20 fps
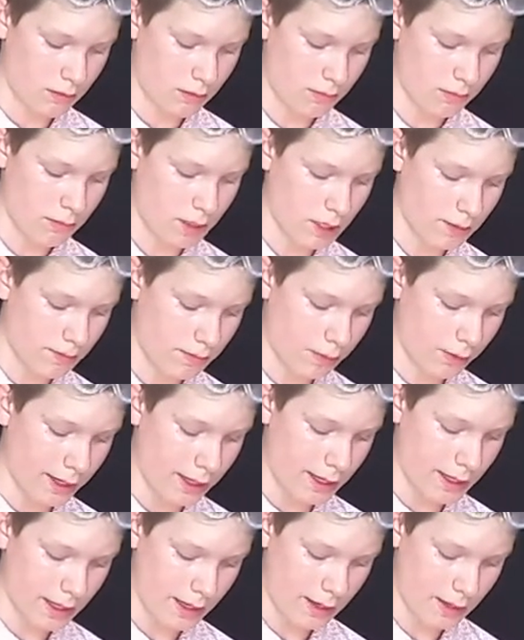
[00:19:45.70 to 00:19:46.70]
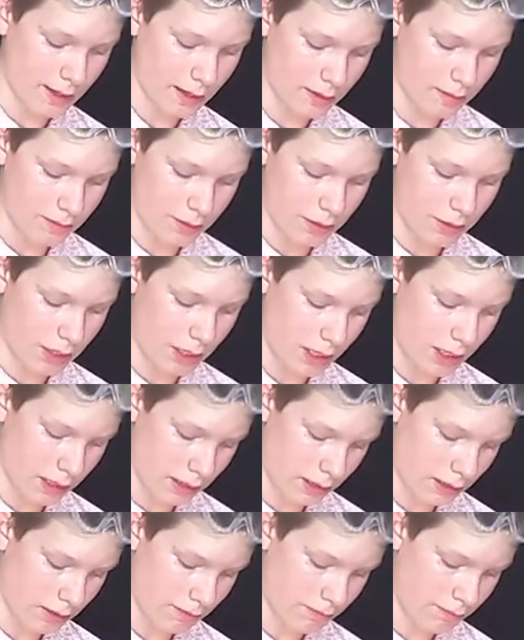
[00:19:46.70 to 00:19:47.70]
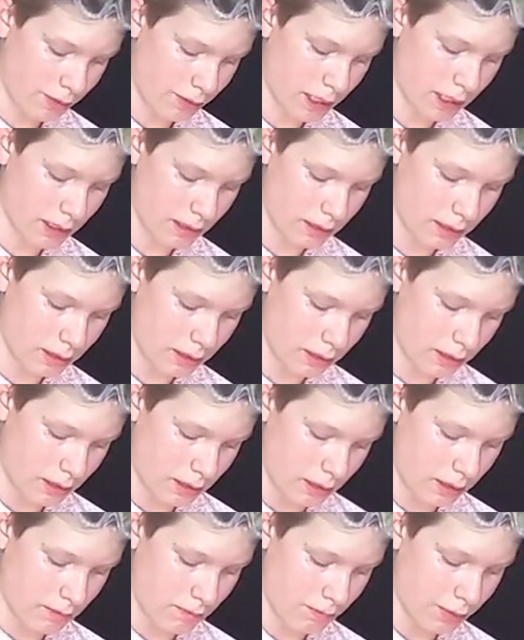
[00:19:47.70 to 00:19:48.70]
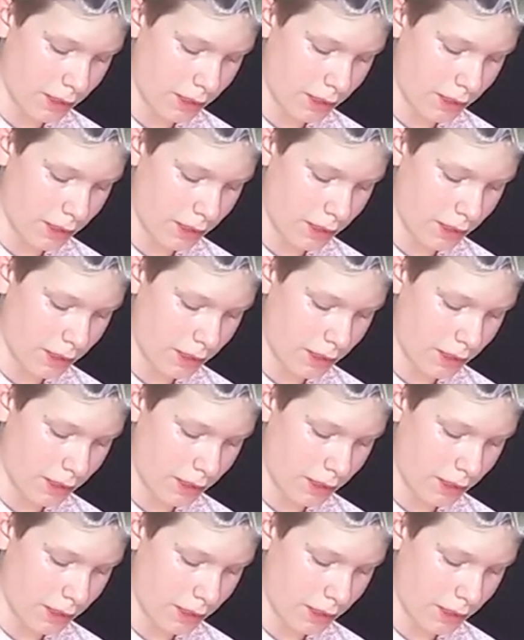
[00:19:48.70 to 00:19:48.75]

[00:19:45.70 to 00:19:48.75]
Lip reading: Me breaking up these bits and